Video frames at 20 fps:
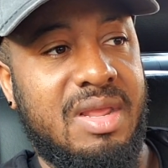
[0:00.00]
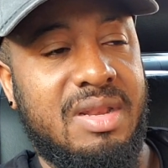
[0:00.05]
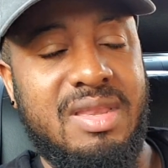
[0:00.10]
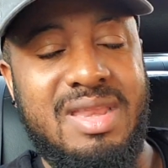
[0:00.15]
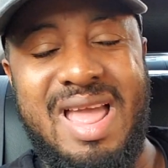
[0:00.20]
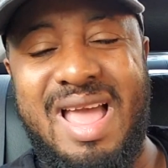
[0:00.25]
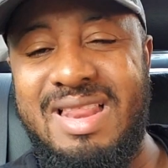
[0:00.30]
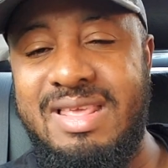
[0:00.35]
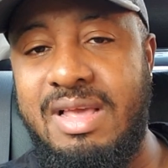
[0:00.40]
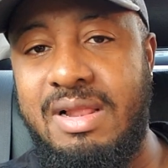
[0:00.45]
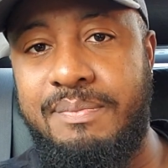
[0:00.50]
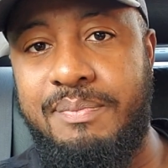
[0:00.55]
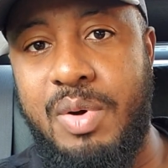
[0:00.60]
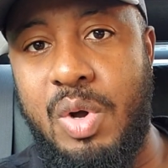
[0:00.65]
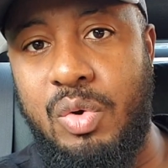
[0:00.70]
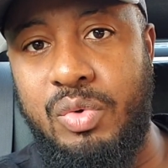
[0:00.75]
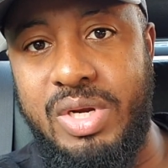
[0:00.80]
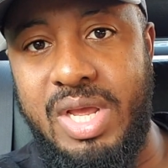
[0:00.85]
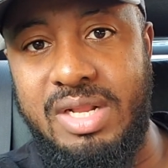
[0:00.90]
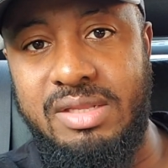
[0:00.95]
Daniel
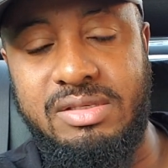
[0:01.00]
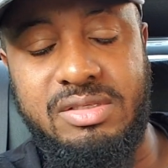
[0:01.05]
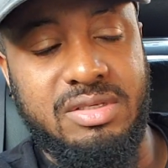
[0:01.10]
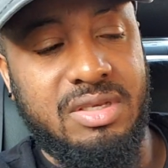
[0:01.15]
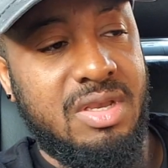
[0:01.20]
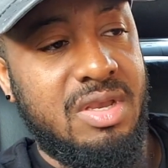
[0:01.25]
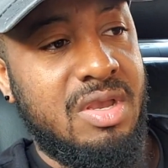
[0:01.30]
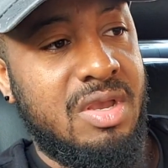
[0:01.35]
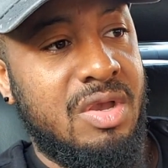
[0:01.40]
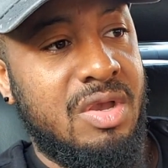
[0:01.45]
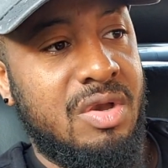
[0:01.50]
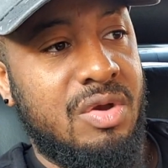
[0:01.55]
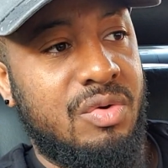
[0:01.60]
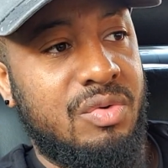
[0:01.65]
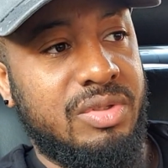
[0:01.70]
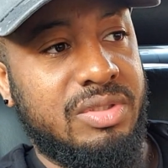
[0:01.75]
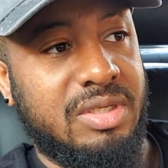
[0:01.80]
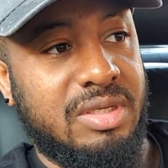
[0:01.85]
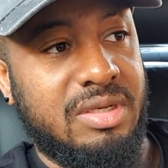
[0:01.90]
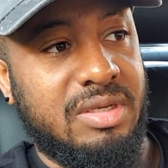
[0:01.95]
Podence,
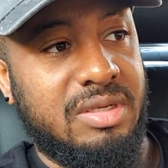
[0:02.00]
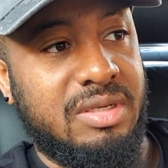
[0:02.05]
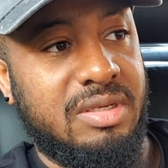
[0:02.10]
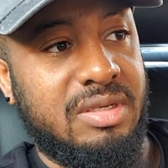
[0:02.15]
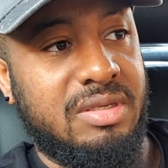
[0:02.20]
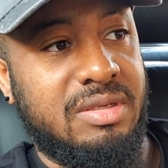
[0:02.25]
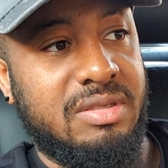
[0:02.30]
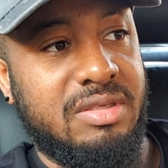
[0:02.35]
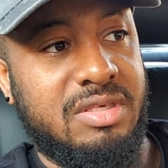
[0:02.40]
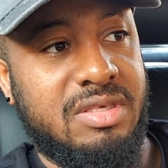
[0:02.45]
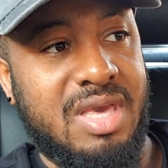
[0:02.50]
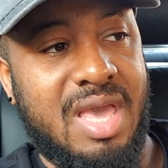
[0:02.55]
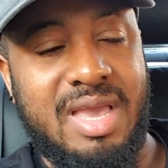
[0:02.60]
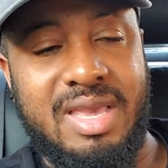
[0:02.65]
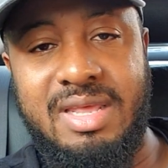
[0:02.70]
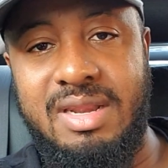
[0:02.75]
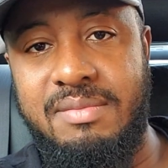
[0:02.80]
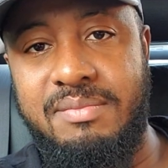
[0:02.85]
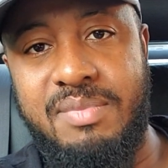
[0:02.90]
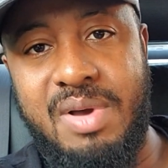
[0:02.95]
who's a
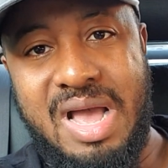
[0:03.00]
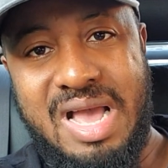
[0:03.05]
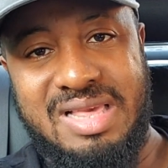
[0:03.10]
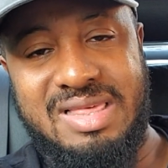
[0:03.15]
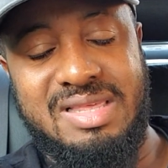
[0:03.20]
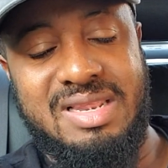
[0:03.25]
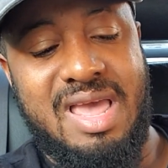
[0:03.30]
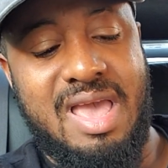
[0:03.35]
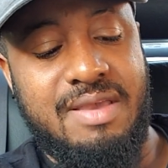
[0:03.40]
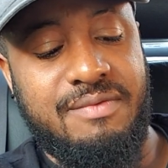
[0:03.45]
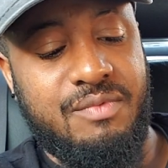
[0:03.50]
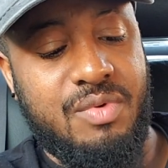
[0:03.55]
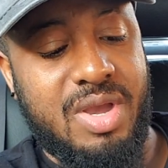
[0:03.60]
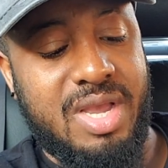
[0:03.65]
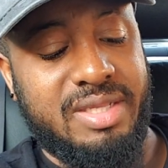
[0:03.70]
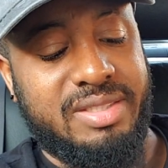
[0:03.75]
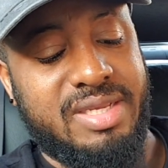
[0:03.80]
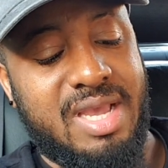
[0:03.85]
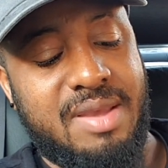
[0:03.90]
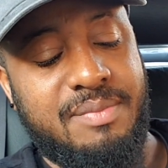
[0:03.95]
jack-in-the-box,
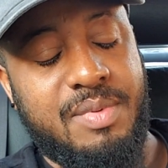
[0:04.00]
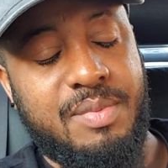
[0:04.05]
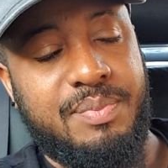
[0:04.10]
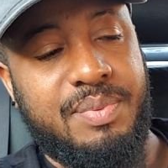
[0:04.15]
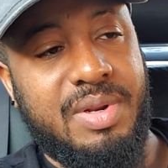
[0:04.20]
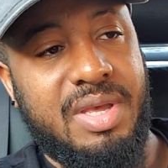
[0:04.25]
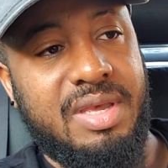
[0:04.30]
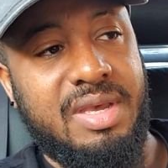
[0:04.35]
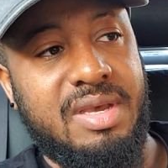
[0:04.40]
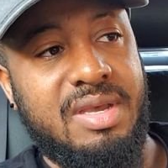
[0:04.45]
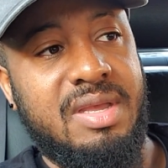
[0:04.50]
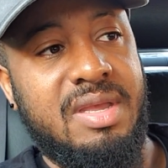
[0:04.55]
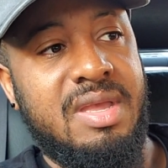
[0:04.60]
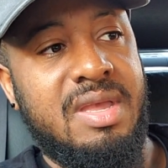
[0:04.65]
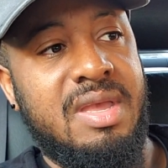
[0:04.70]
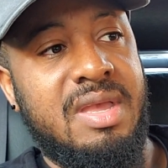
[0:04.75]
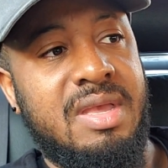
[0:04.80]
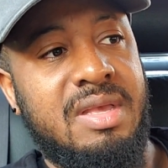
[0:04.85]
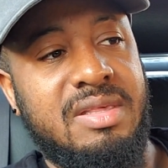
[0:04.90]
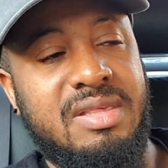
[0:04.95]
live-wire type of player,
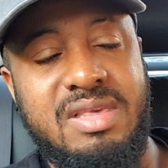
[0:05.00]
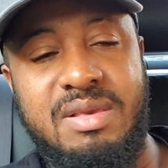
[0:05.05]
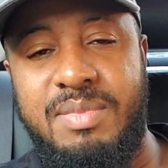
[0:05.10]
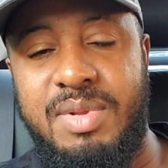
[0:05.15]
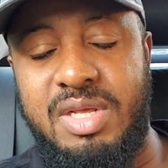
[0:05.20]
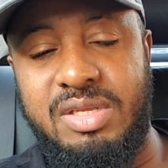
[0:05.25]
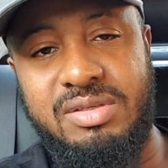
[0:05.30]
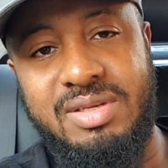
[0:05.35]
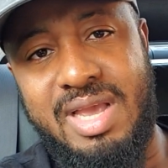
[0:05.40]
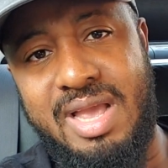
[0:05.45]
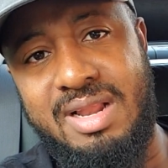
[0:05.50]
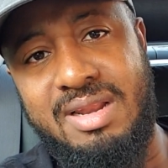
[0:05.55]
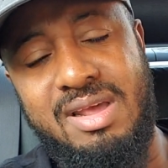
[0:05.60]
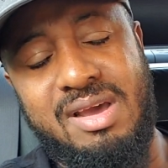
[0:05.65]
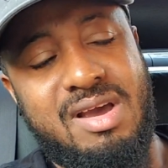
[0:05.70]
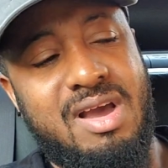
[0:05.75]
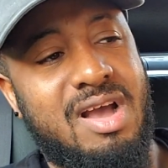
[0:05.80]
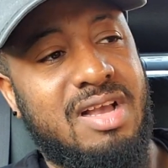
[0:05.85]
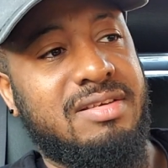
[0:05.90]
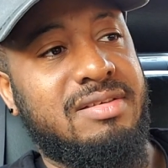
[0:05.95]
similar to Helder
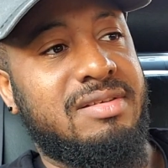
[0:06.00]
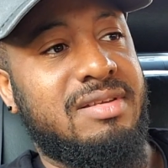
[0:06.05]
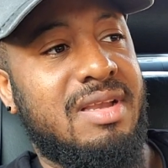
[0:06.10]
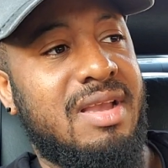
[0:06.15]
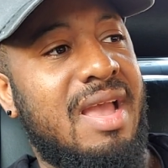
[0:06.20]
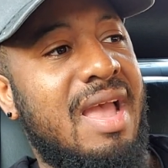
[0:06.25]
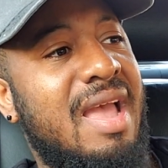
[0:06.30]
Costa.